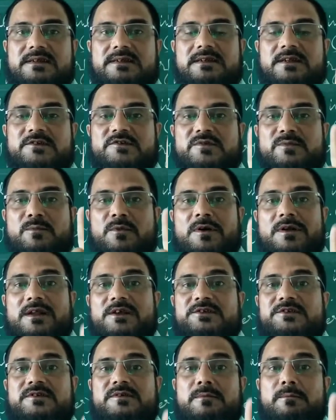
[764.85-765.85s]
the
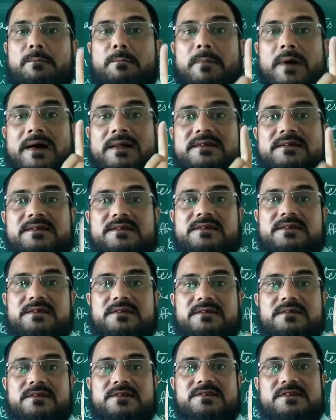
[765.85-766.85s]
smallest month,
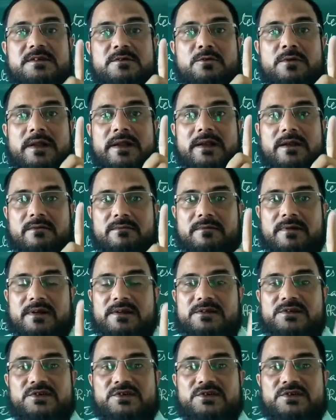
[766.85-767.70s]
singular number.